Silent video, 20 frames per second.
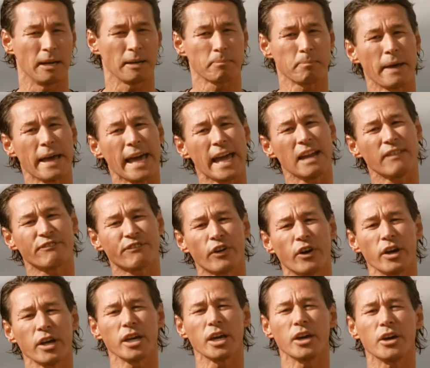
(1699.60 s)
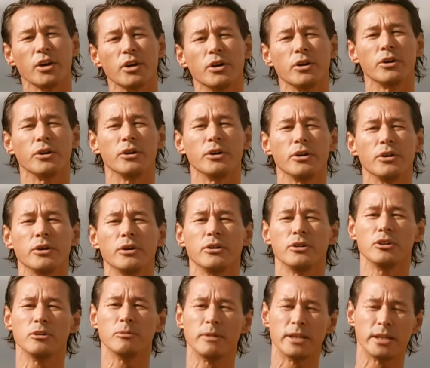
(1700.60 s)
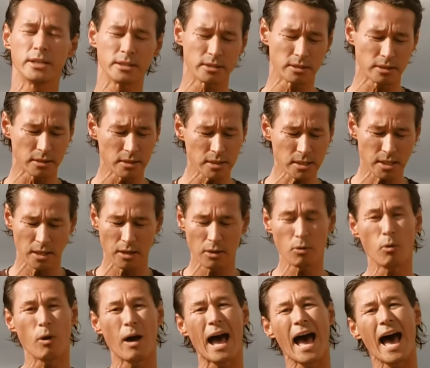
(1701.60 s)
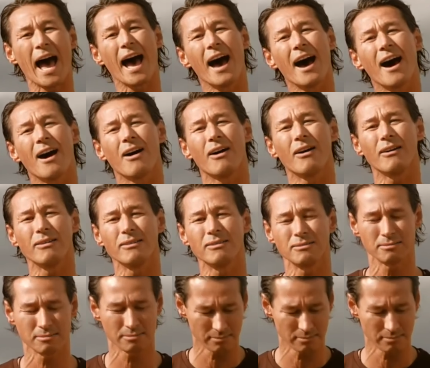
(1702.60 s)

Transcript: but made for humans. Wow,